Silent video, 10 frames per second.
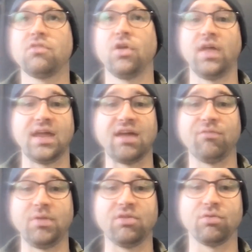So that
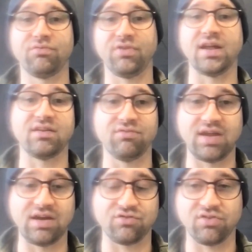gave me the reflective
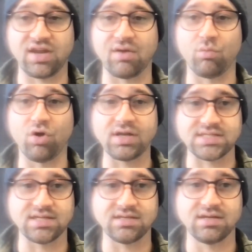nature that I
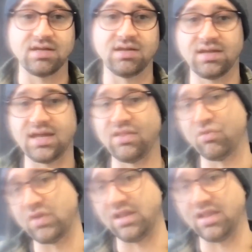wanted and
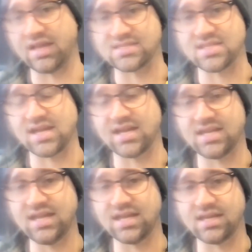the red glass that I
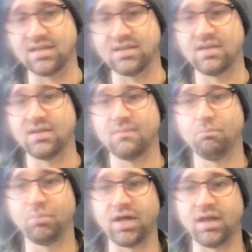needed.
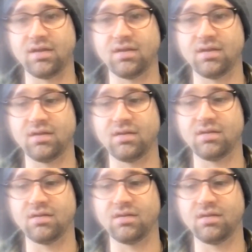But
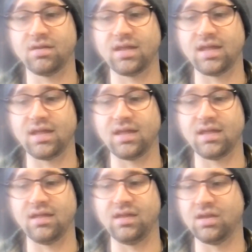
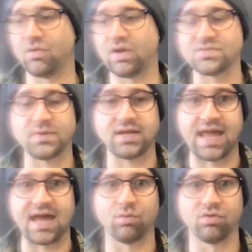I spent
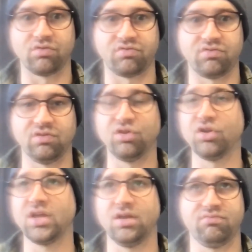hours
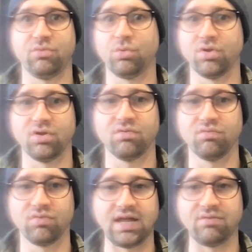looking for
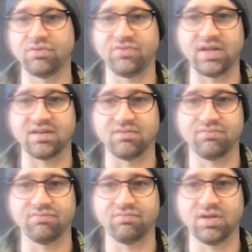red reflective,
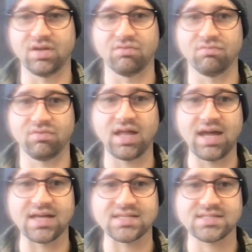
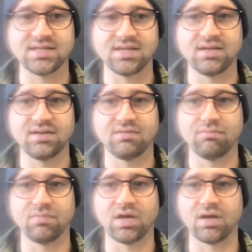glass.
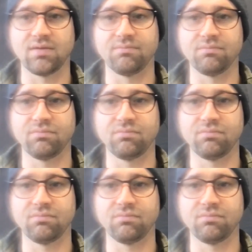Couldn't